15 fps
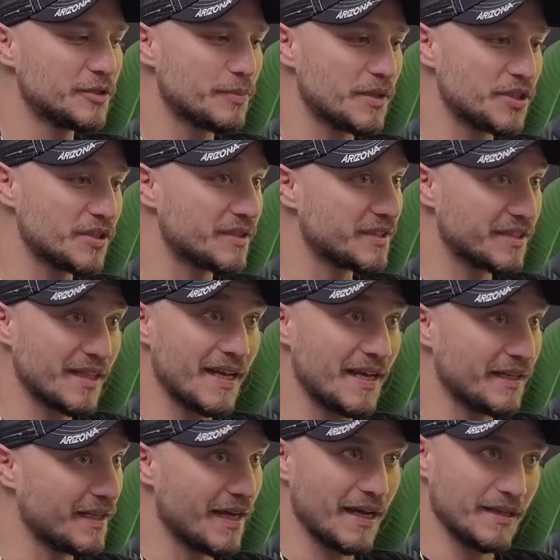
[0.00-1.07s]
Especially the
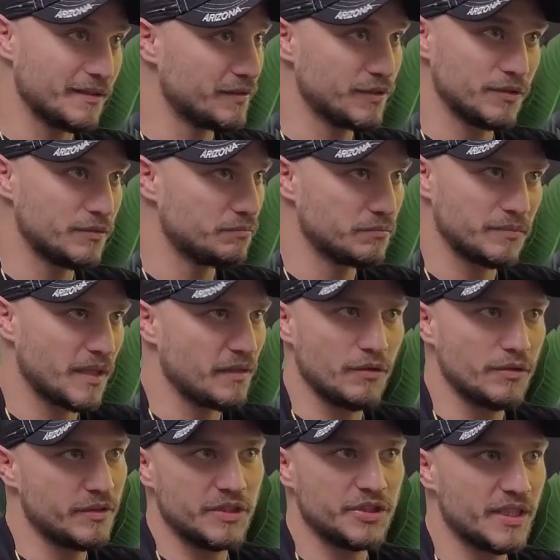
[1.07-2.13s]
slang. Yeah. They
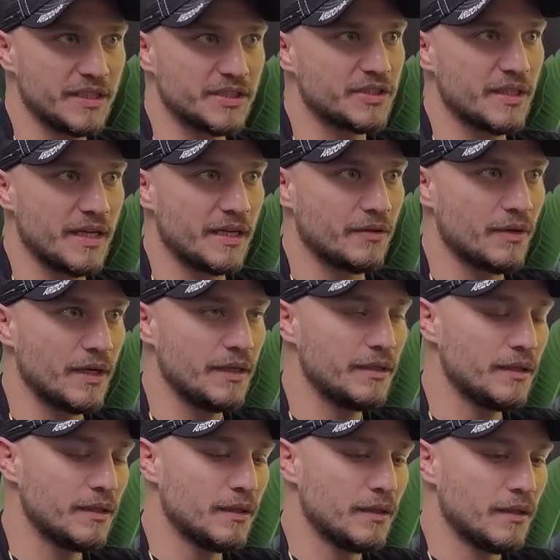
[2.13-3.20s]
don't teach any slang, right?
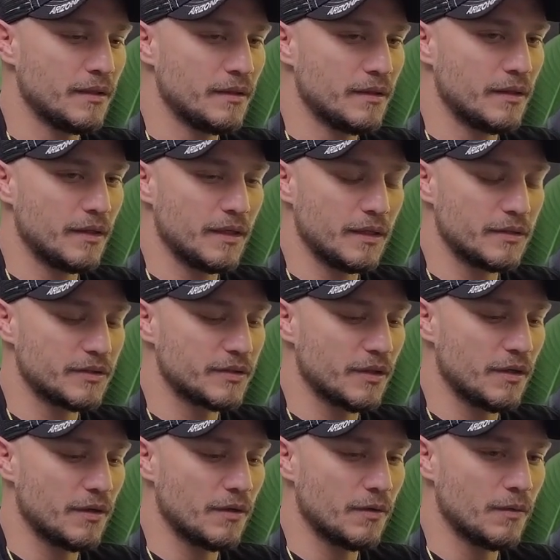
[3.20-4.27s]

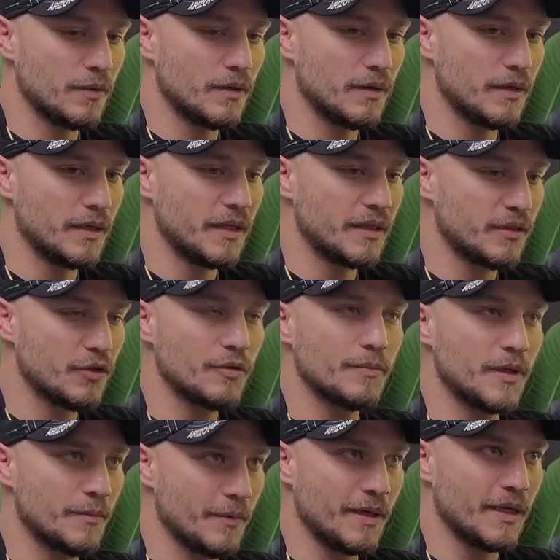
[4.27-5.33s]
So it took me
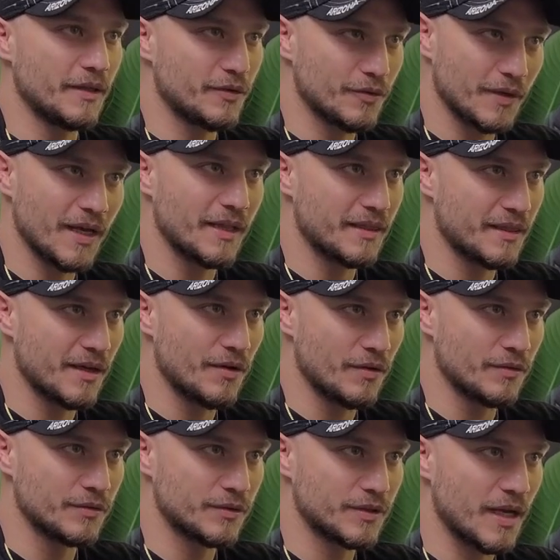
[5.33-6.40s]
a minute to get
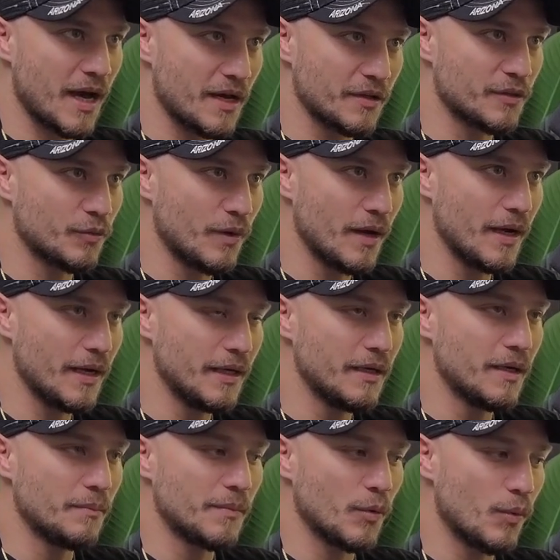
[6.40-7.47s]
those out of the way,
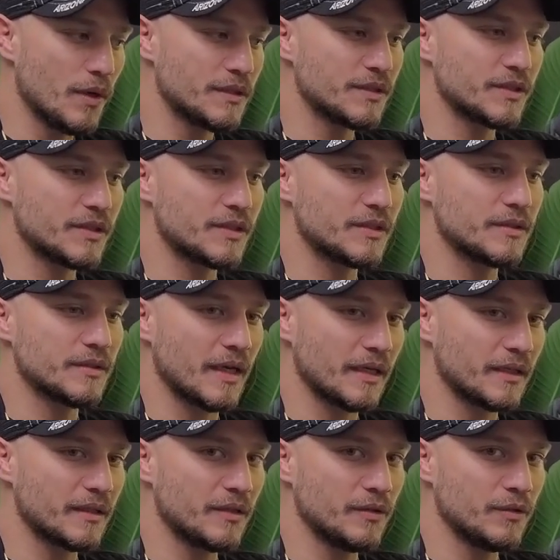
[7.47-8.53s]
but once
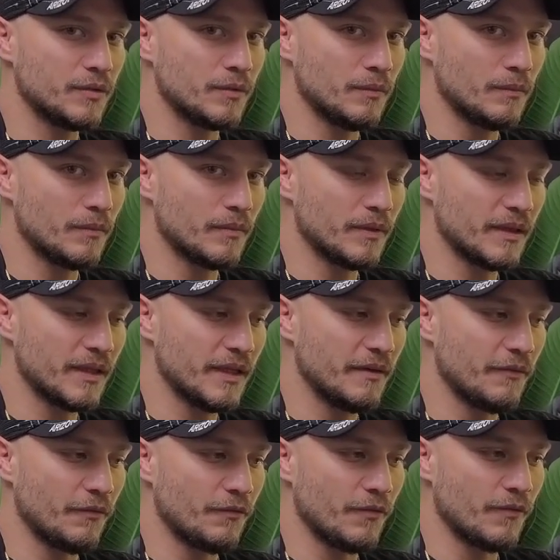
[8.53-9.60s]
like you
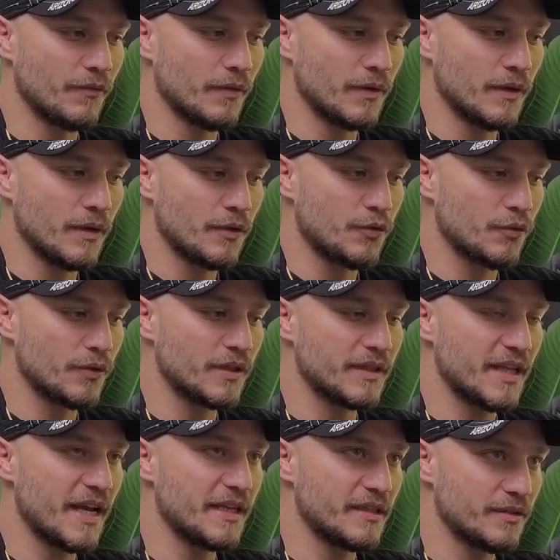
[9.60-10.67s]
live through the
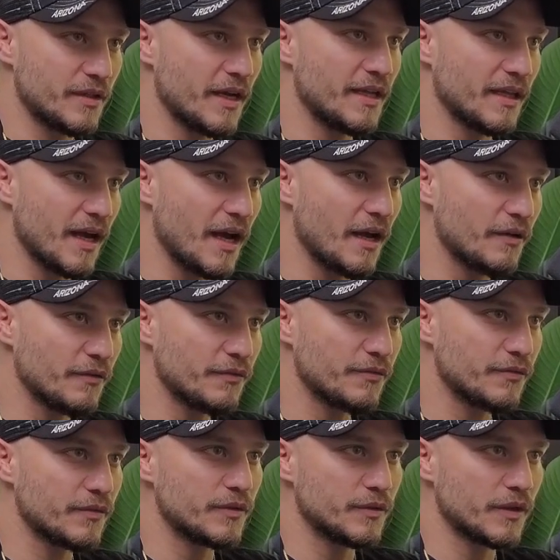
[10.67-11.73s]
day-to-day
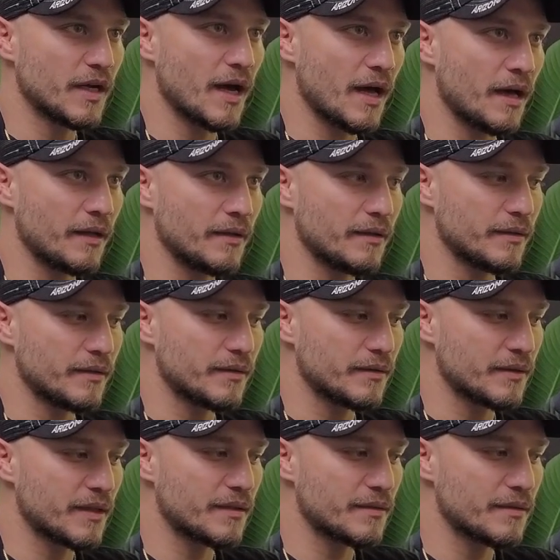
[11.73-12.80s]
life, you got
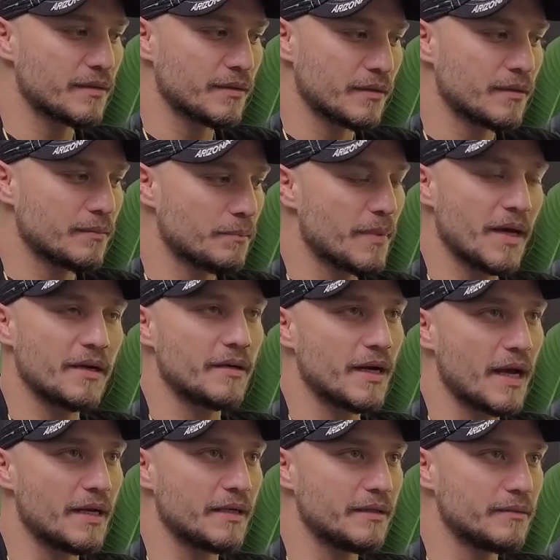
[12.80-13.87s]
better
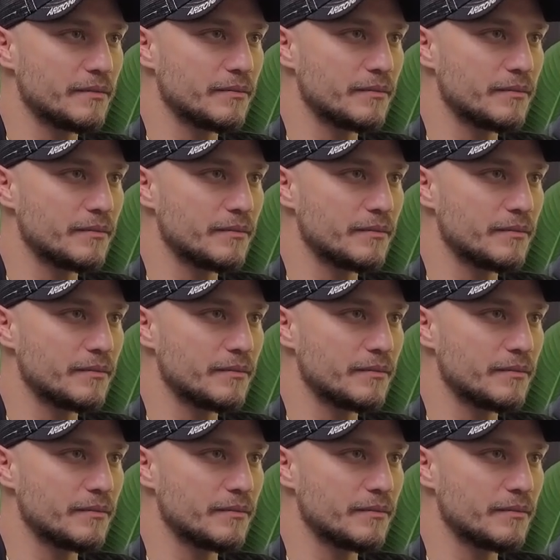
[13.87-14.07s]
at it.